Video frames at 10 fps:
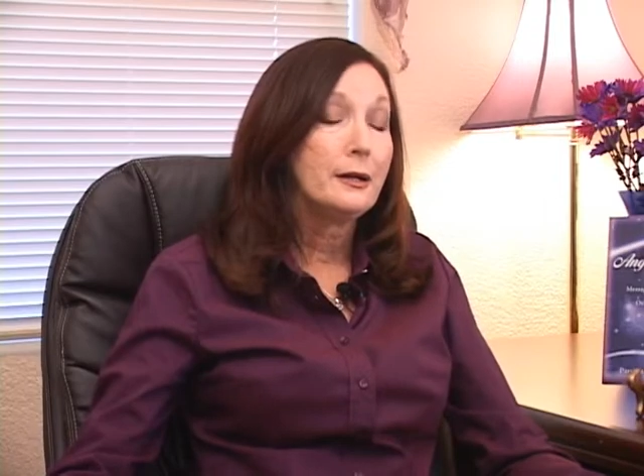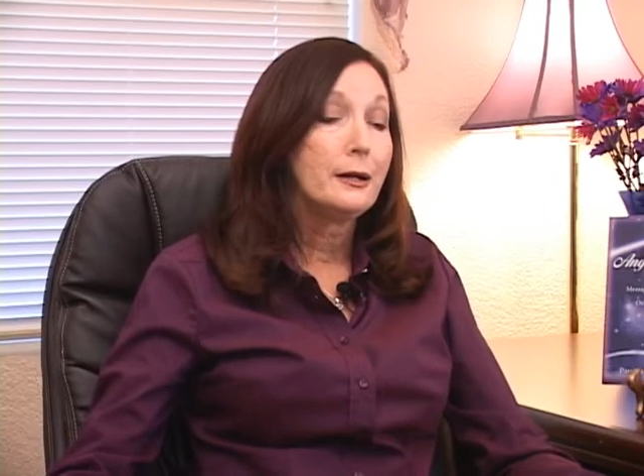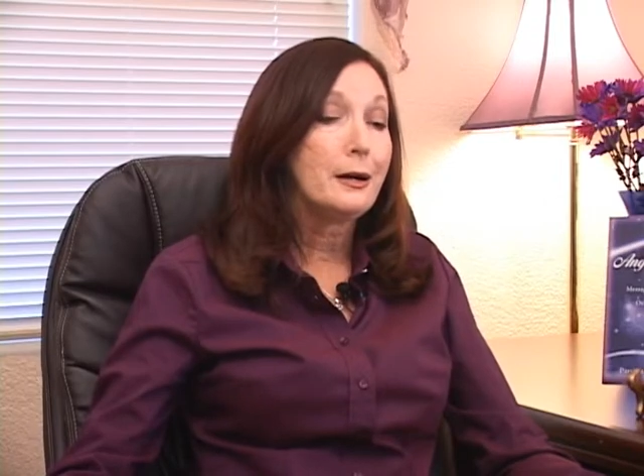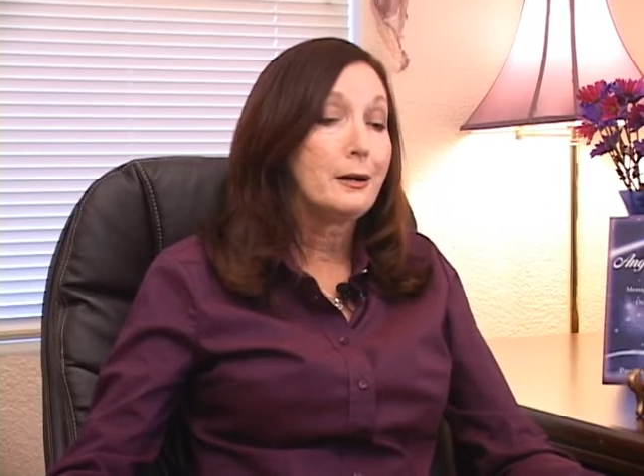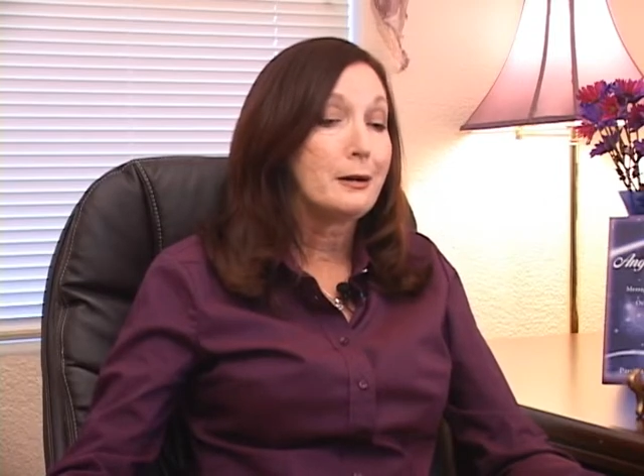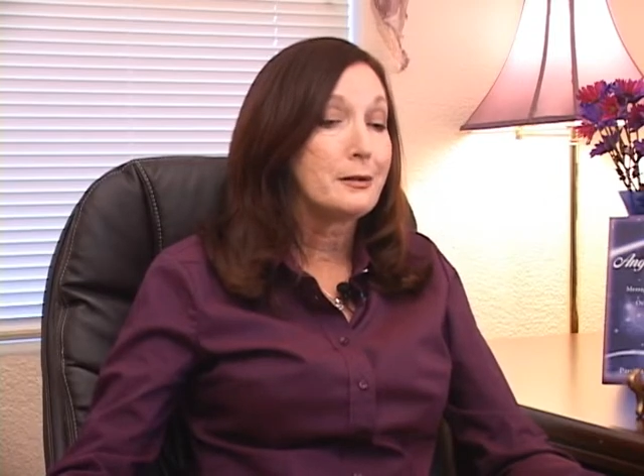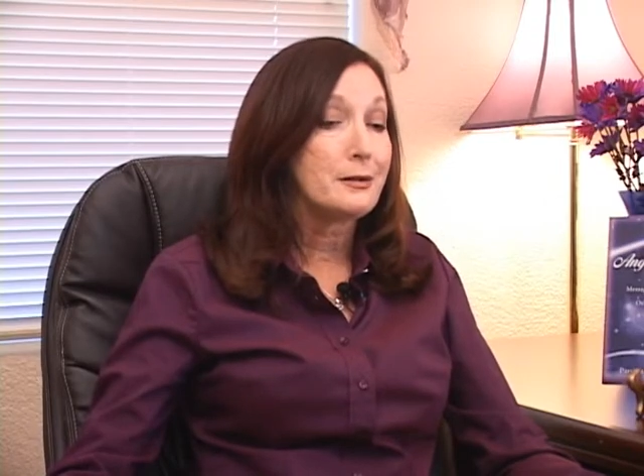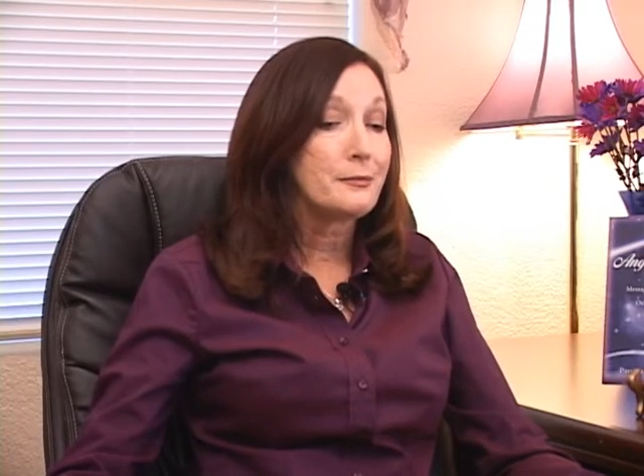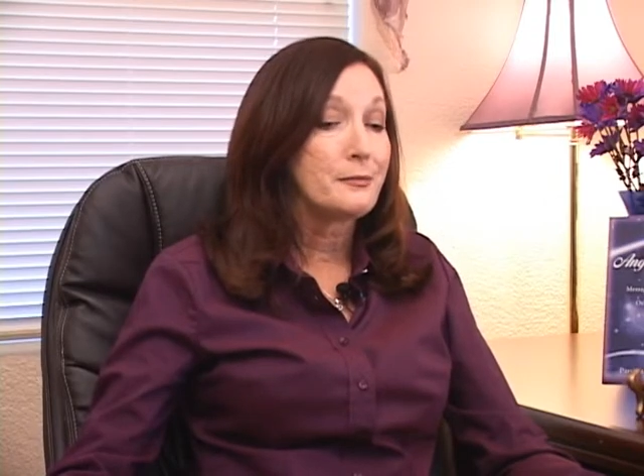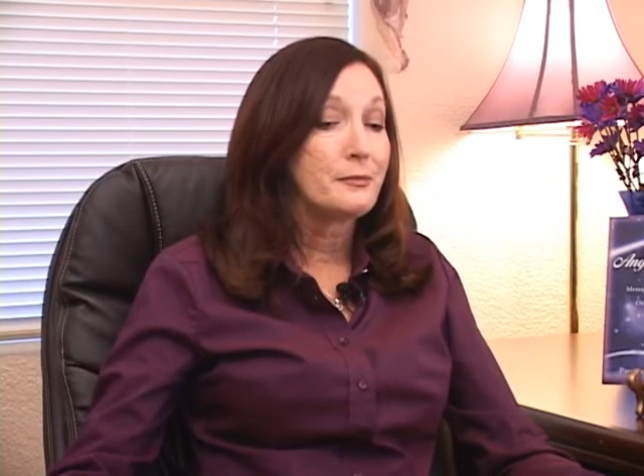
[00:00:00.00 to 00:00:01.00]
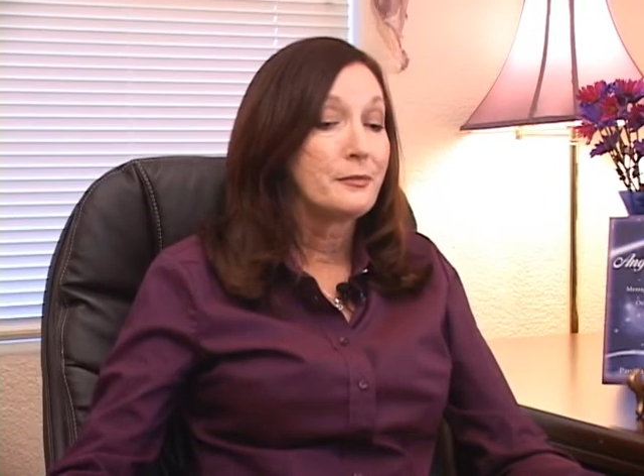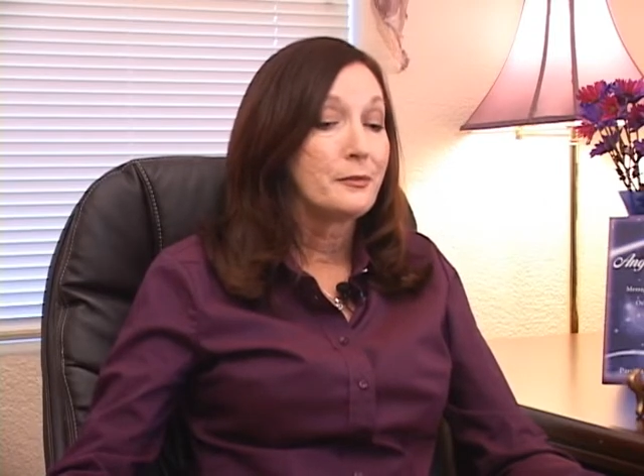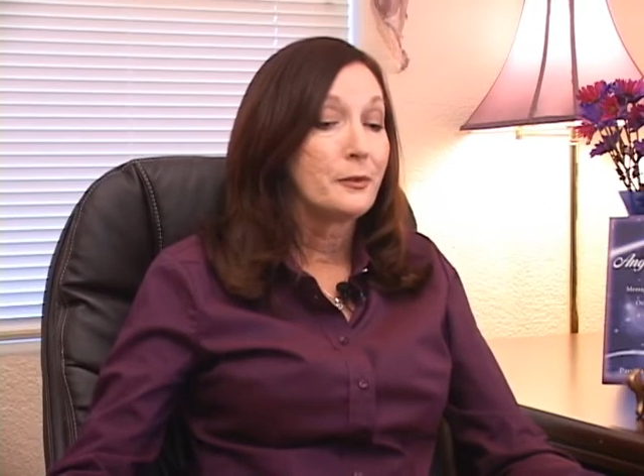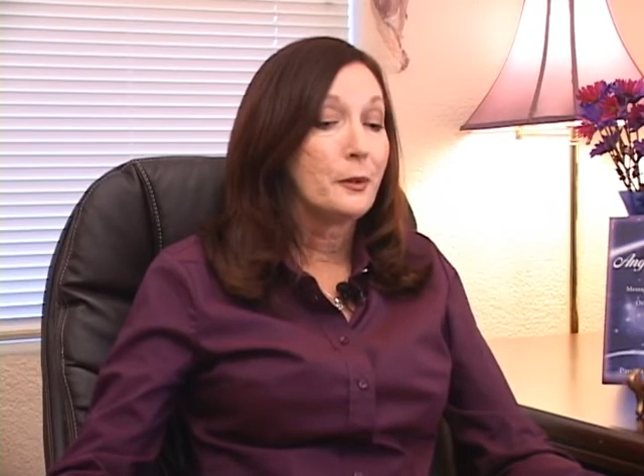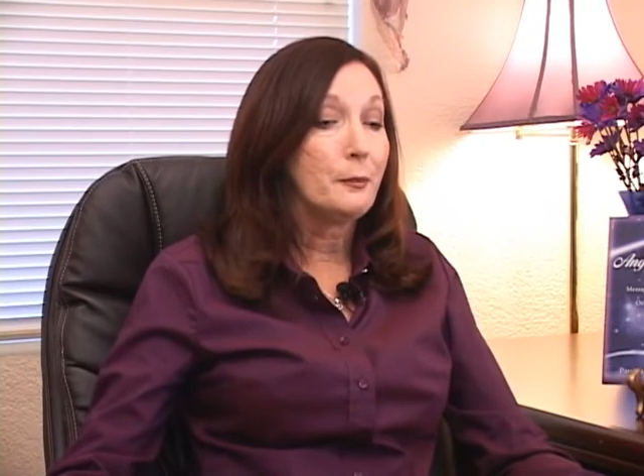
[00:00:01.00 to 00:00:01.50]
uh,
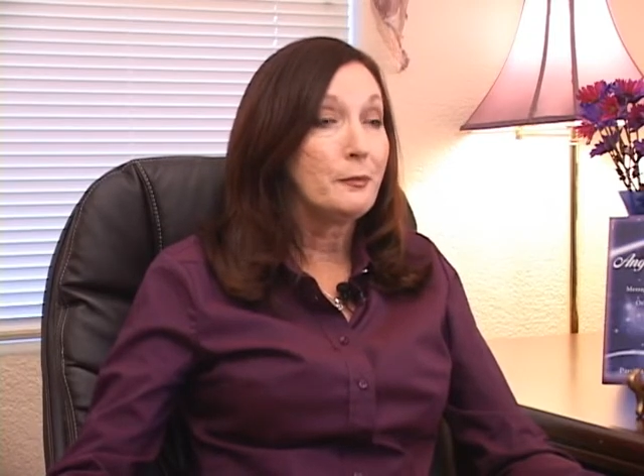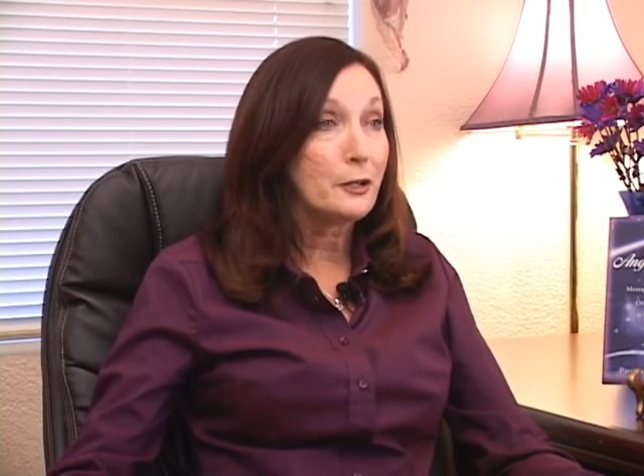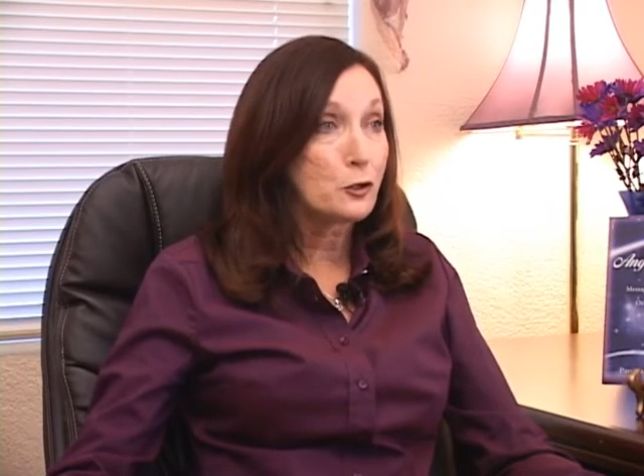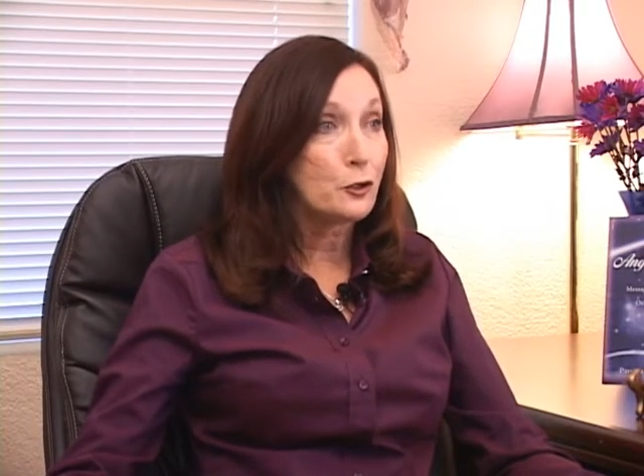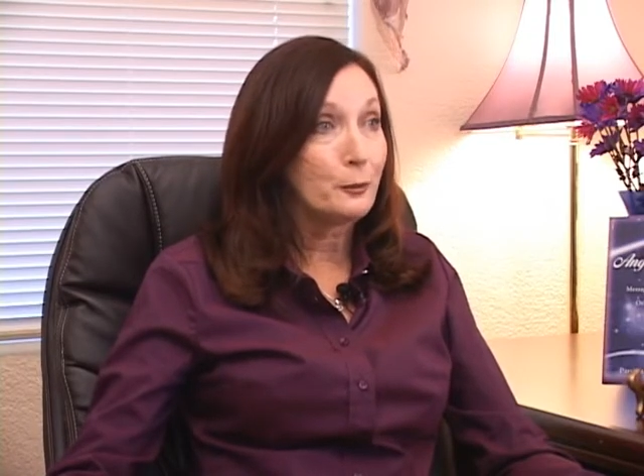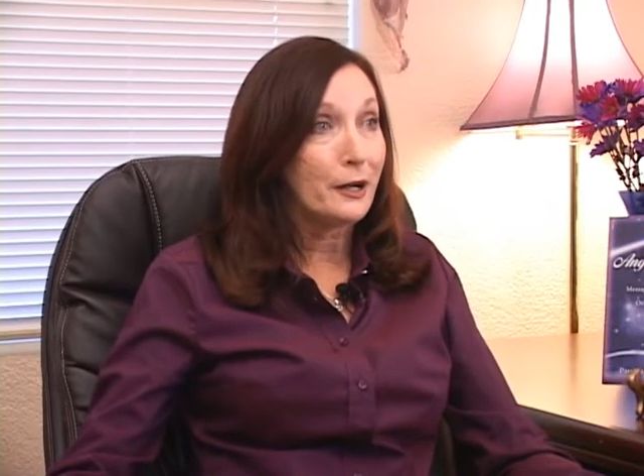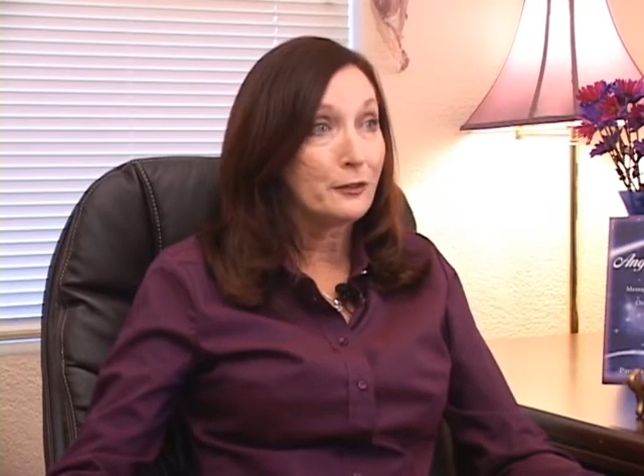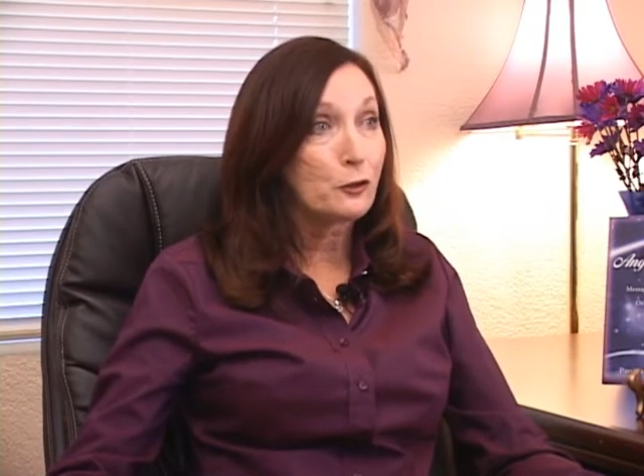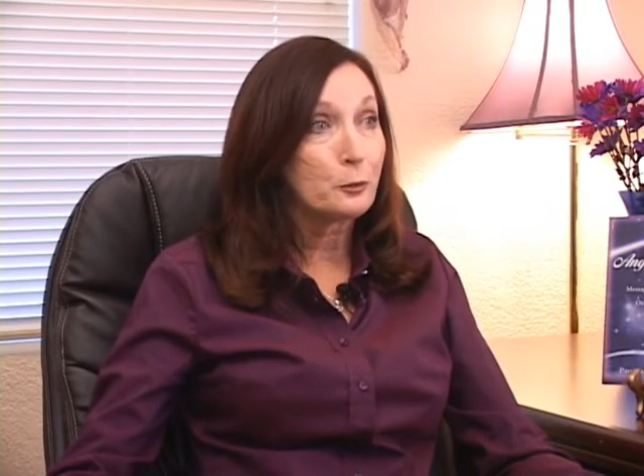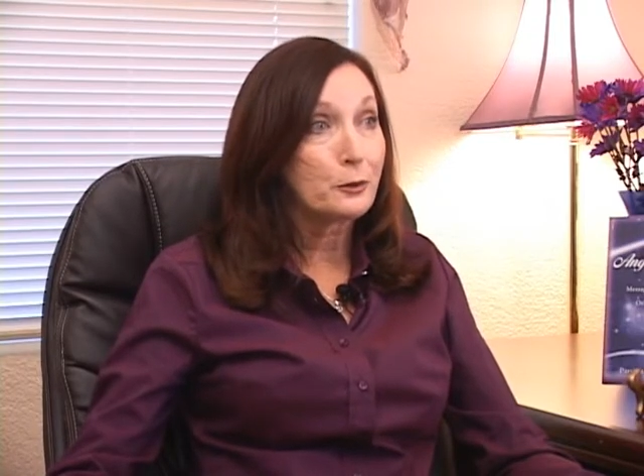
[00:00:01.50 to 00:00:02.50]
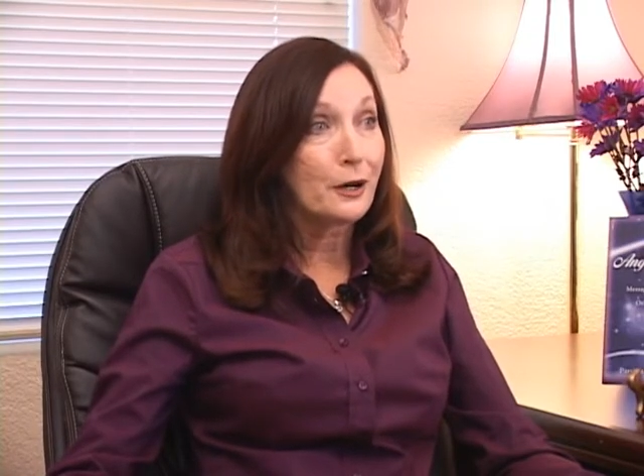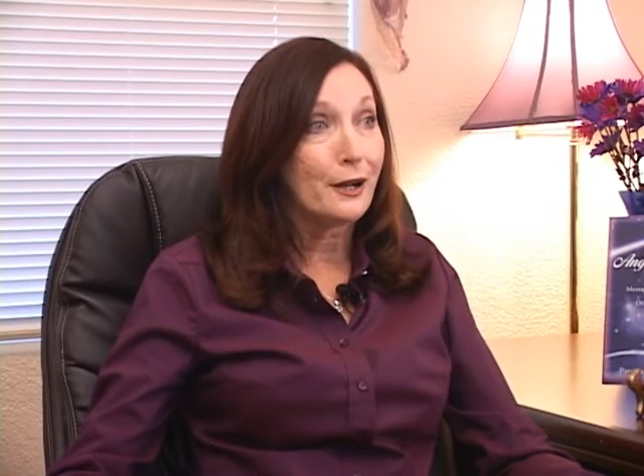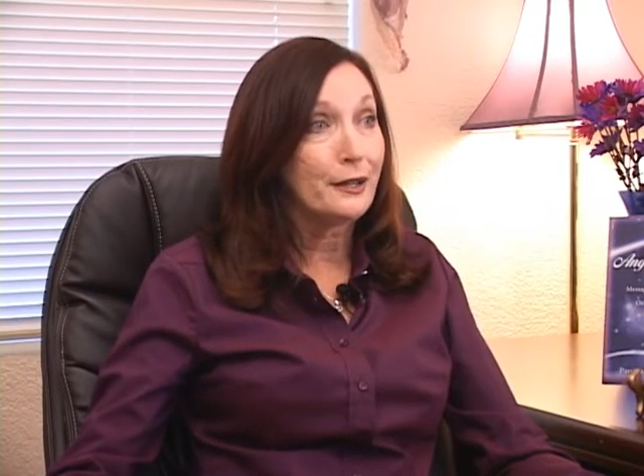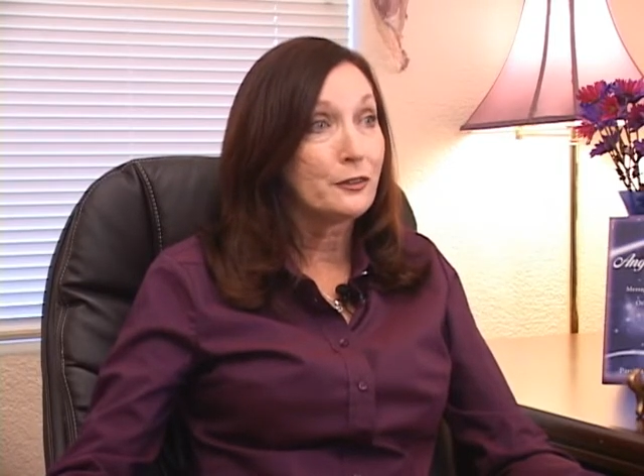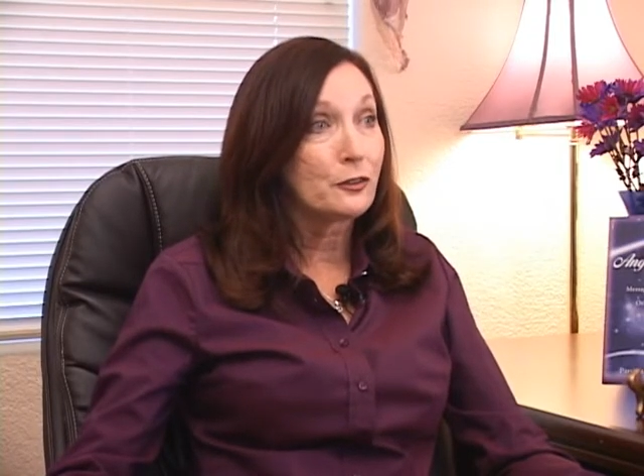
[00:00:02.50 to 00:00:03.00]
much to my
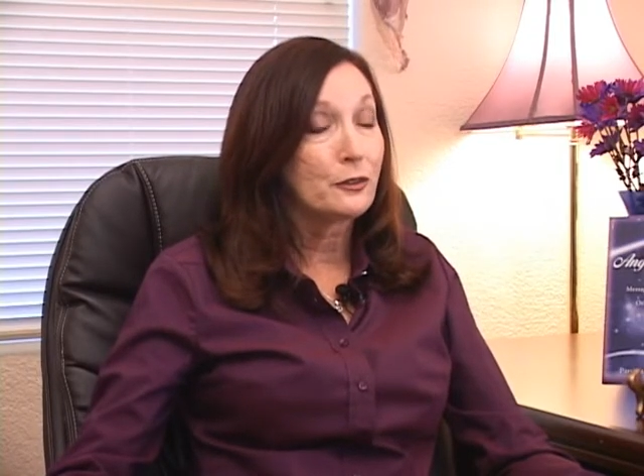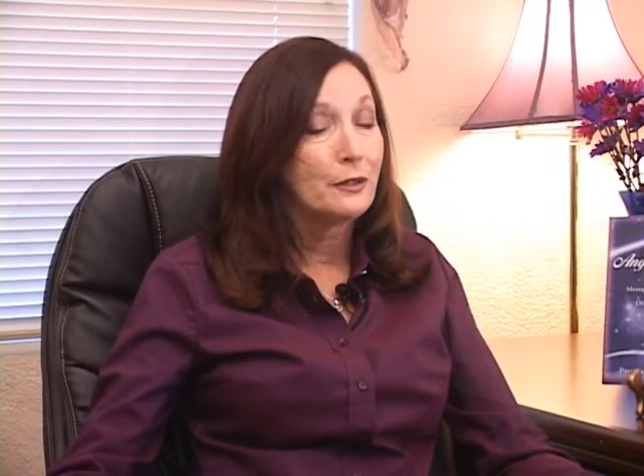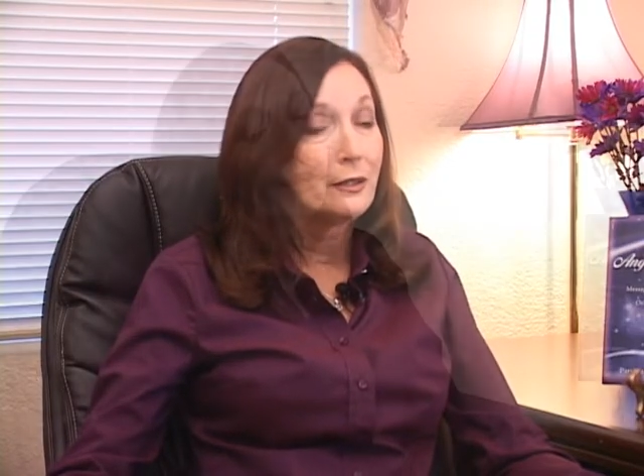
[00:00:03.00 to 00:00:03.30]
surprise.